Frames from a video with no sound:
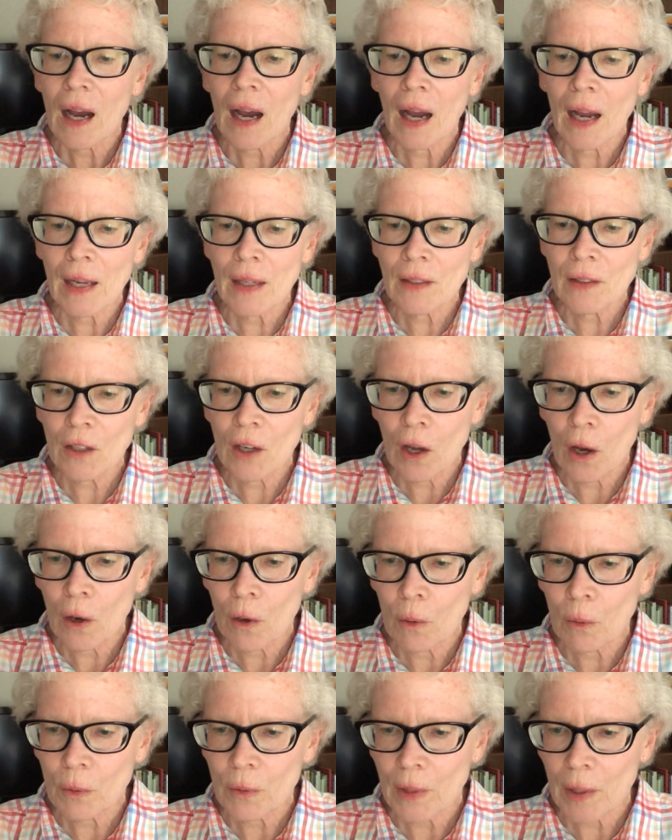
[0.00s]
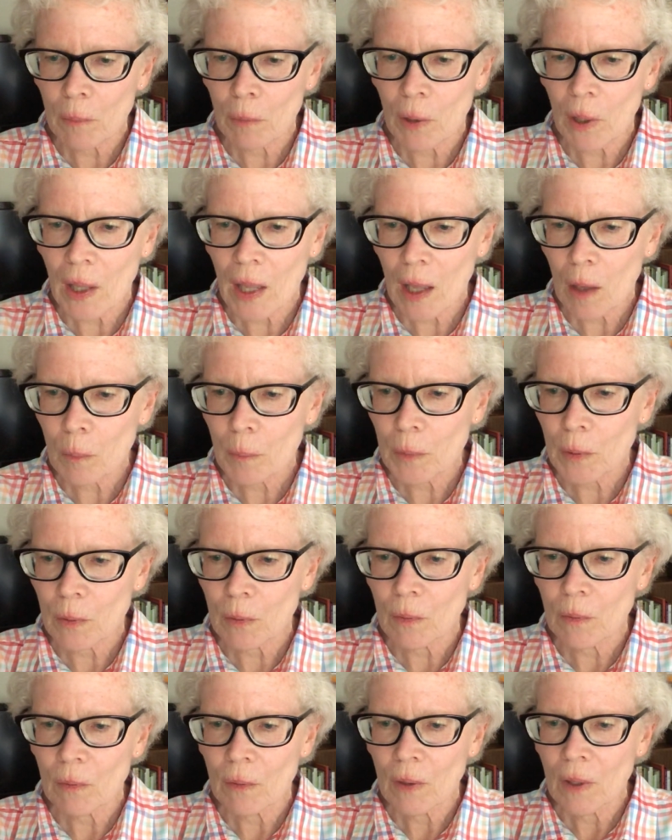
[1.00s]
I know they will help
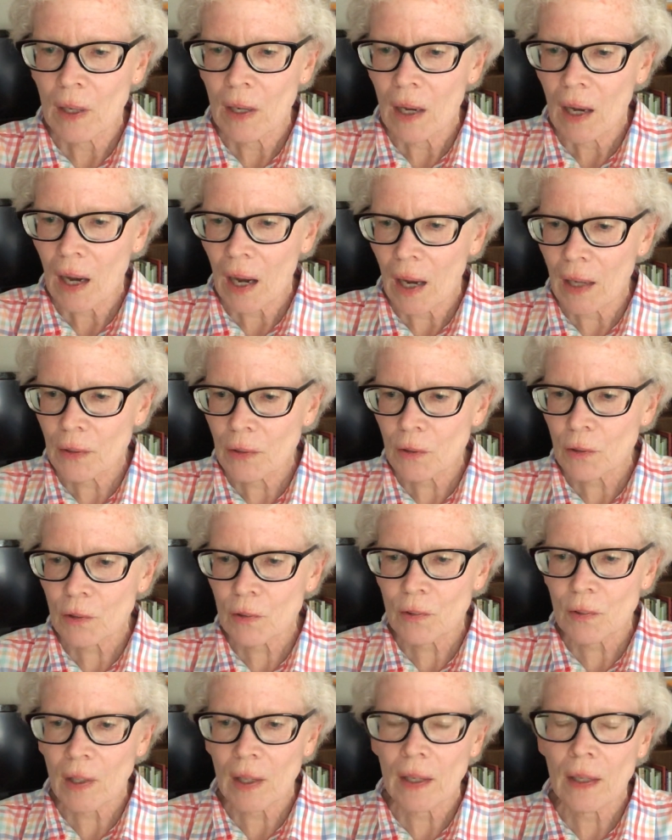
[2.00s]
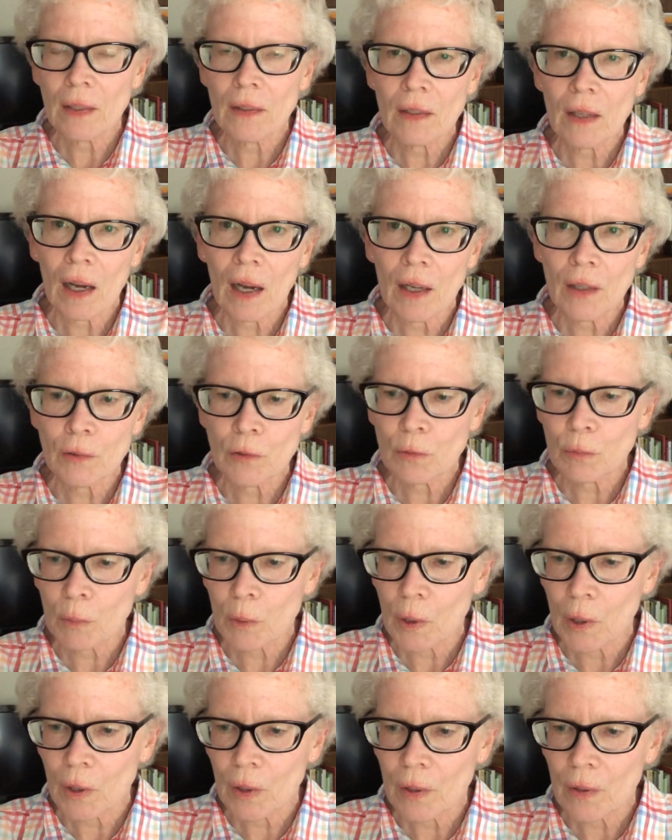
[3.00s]
you understand God's
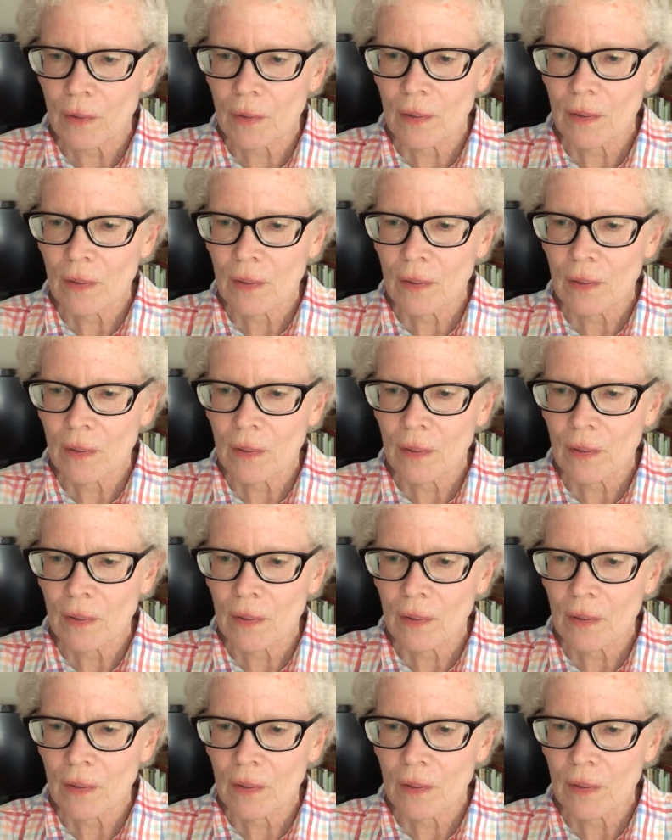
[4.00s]
Word,